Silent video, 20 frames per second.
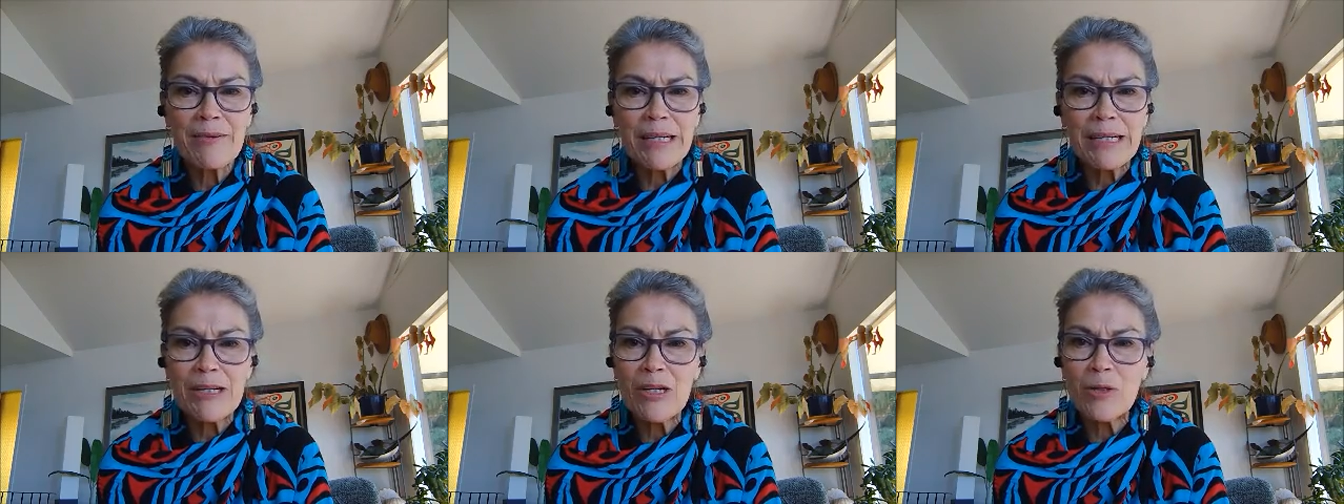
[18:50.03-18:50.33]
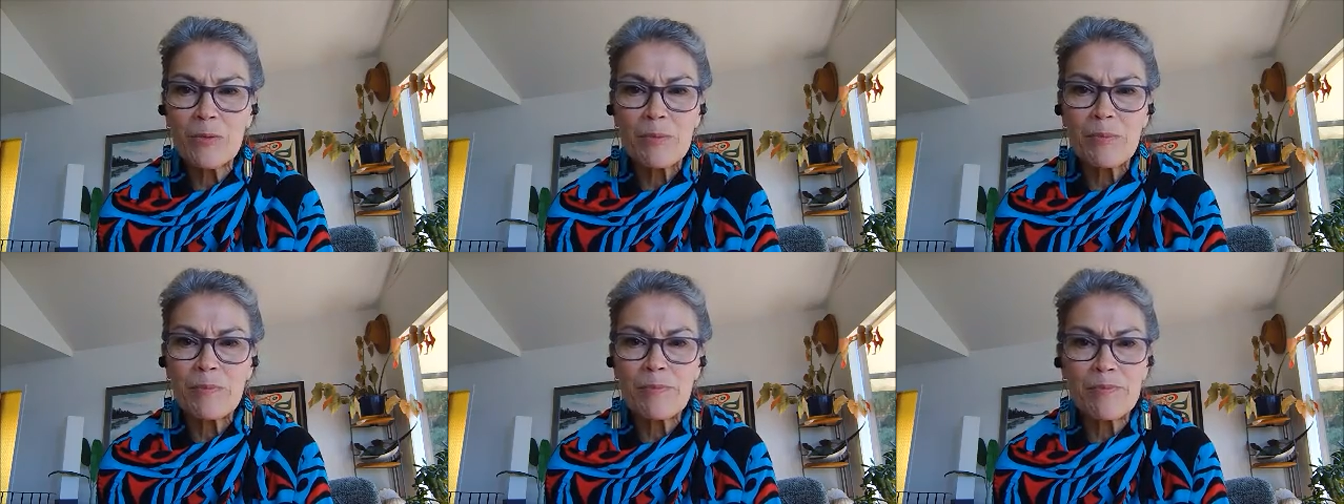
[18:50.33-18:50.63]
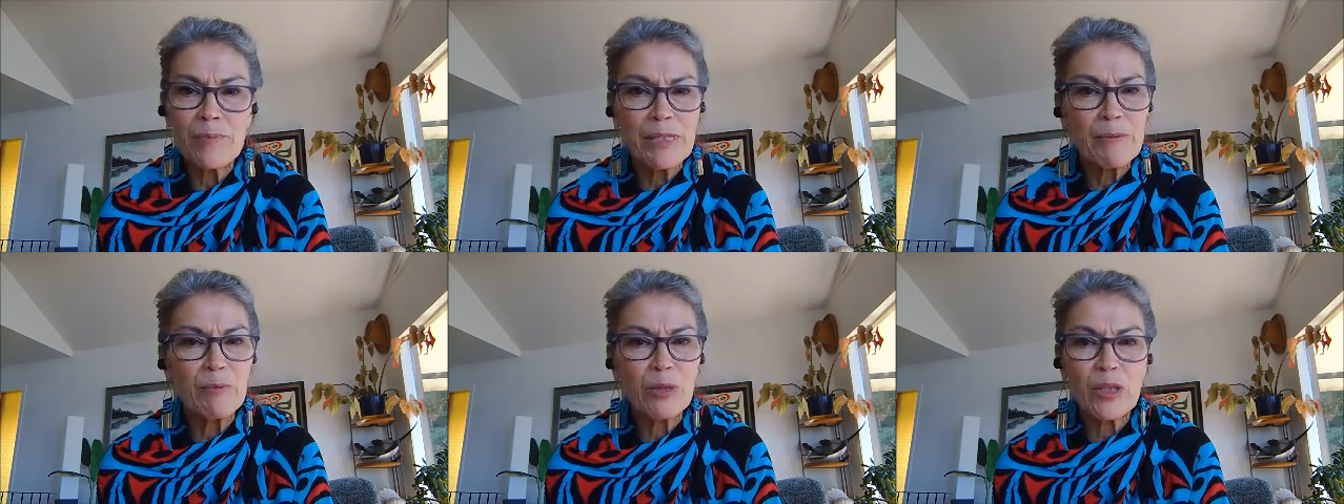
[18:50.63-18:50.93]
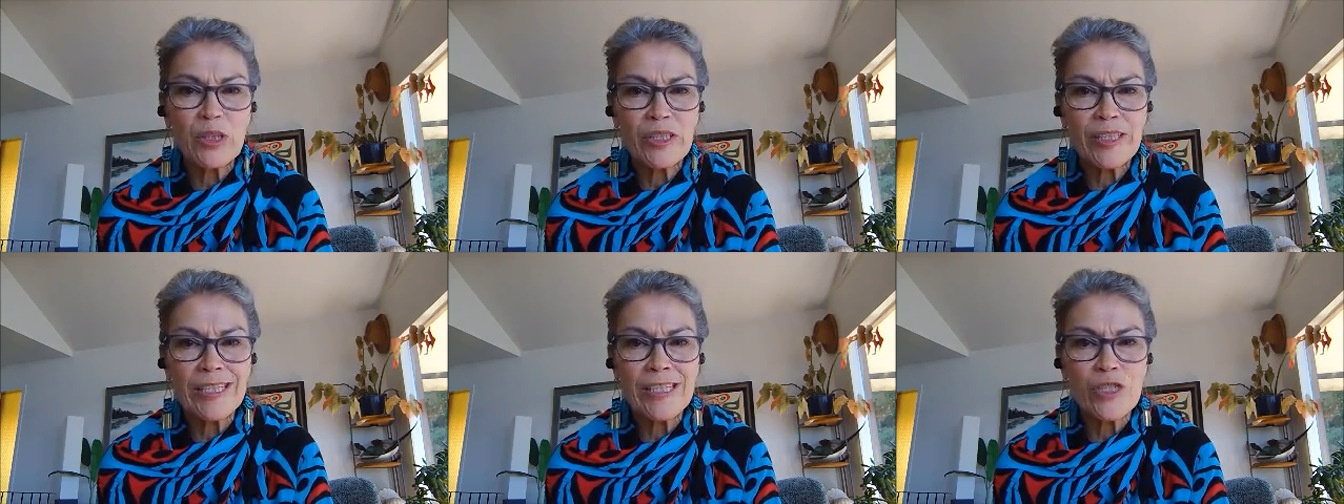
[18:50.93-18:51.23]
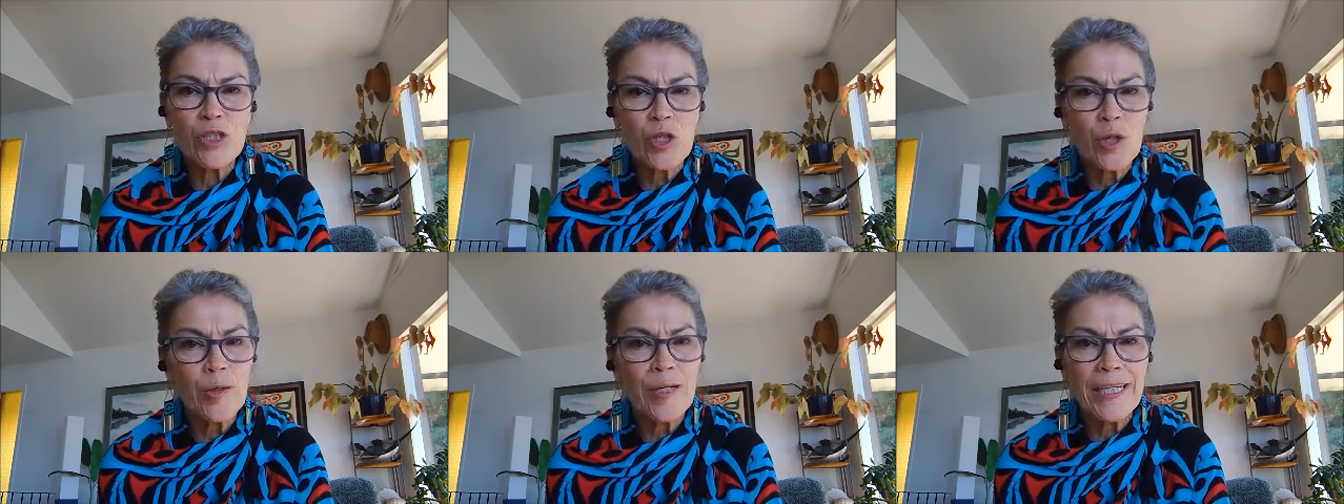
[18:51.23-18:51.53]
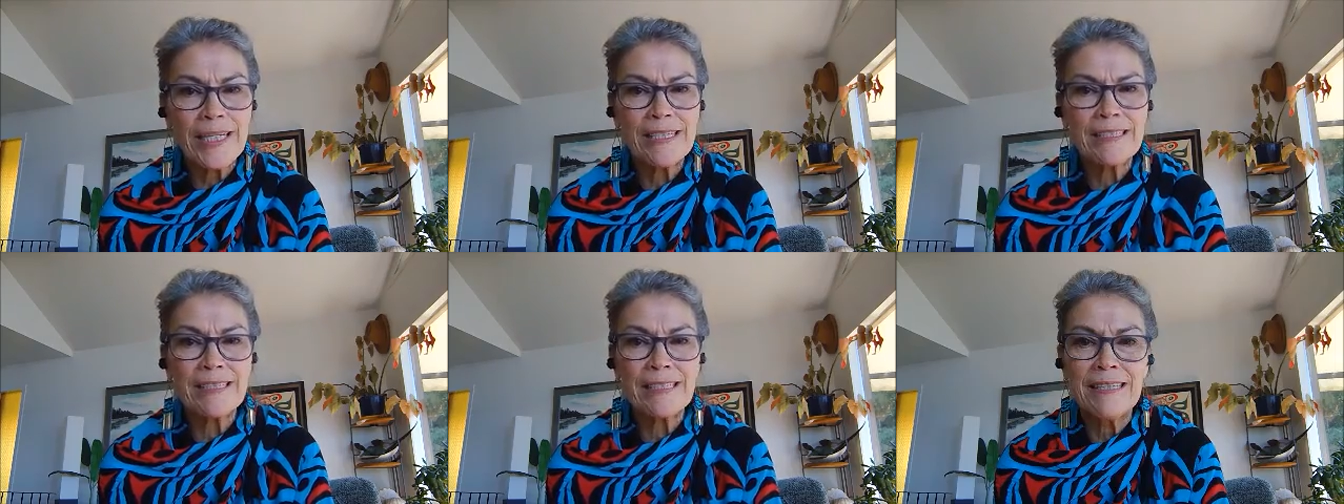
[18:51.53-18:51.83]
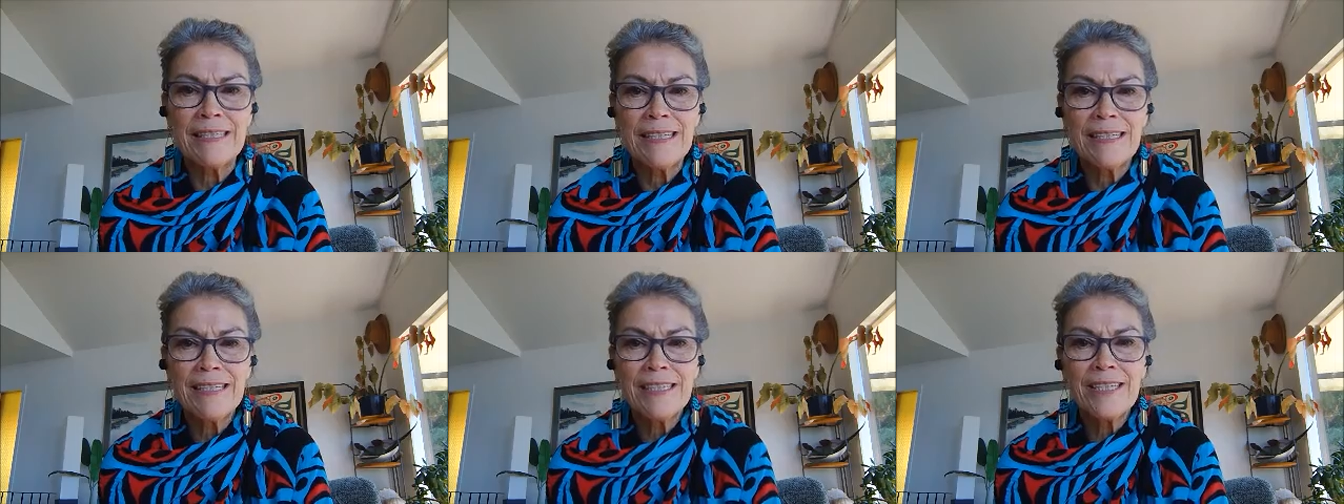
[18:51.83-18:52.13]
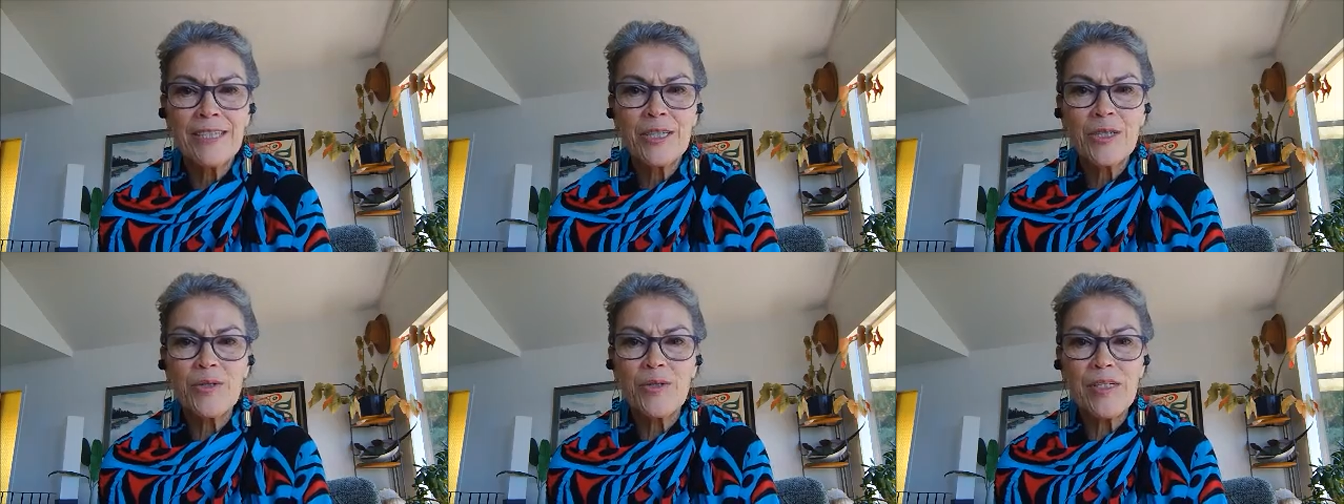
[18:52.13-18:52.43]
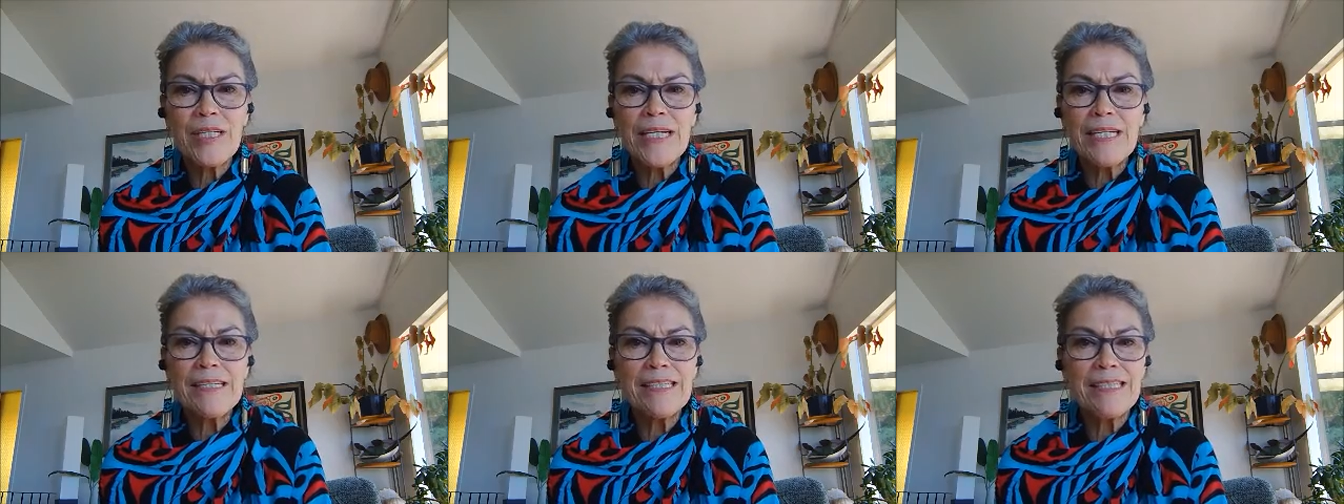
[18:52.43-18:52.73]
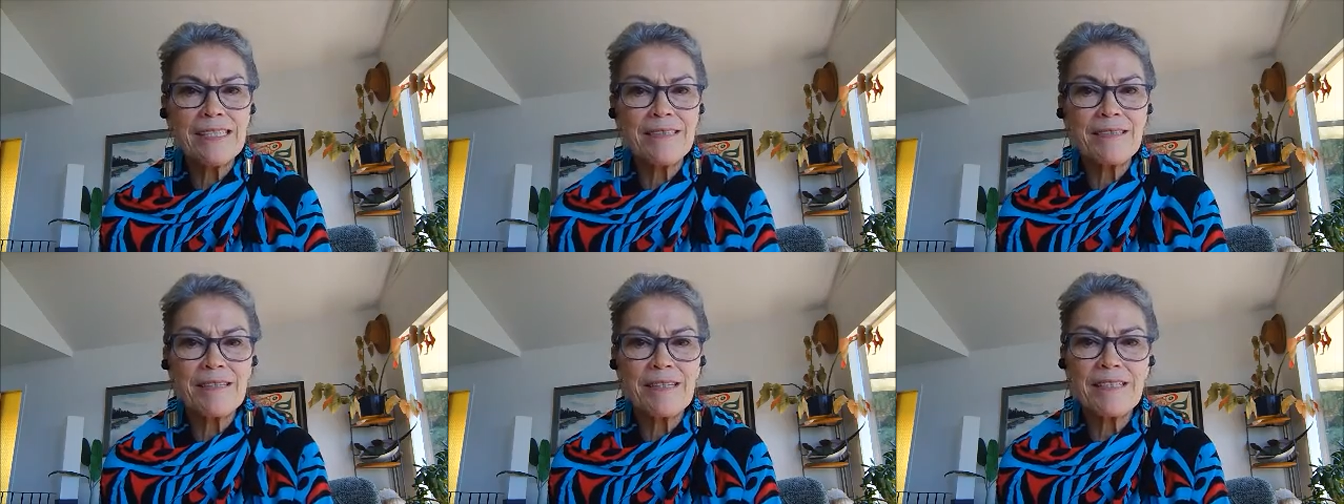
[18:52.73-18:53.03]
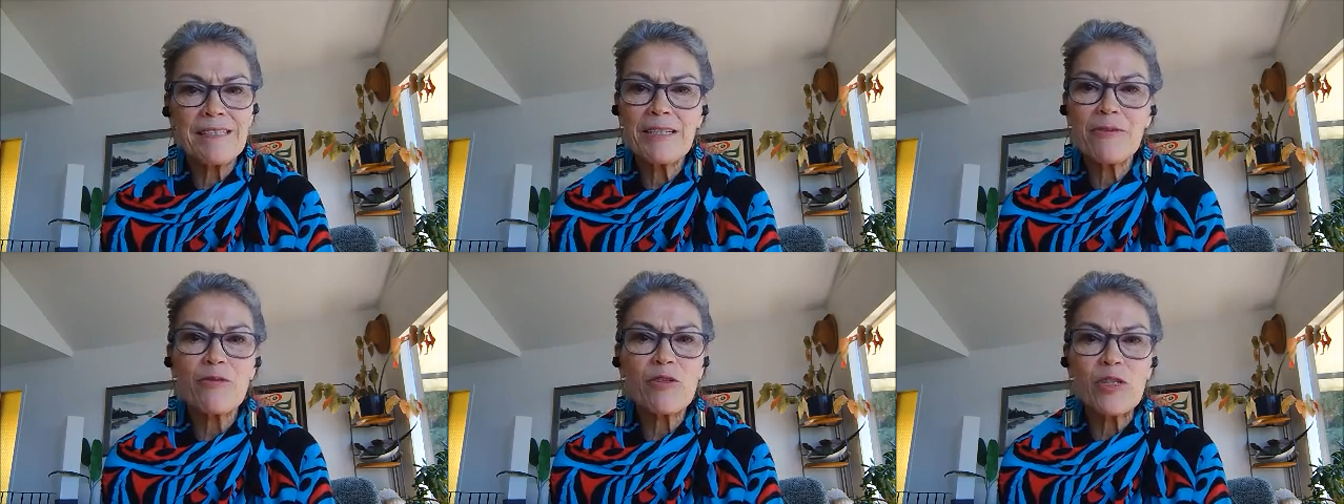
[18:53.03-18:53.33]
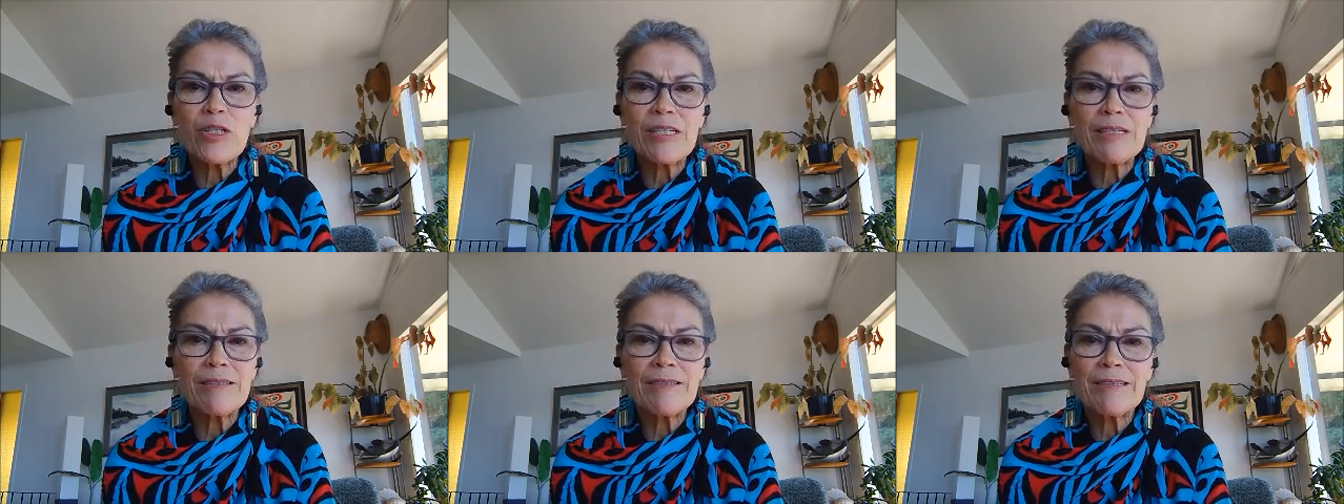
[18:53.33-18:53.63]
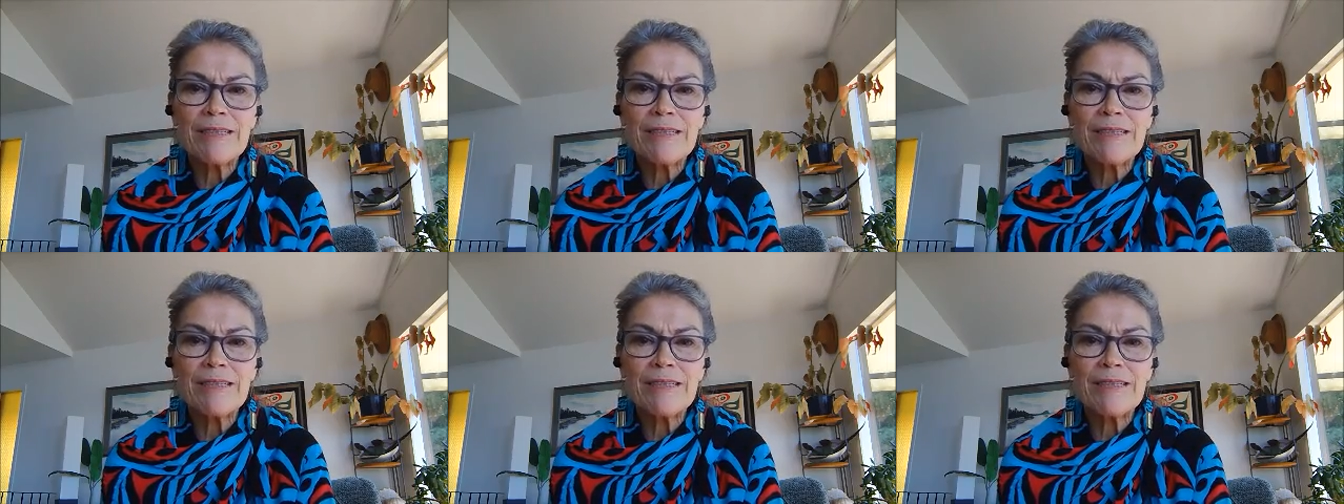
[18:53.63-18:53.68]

I hope people are enjoying creating the different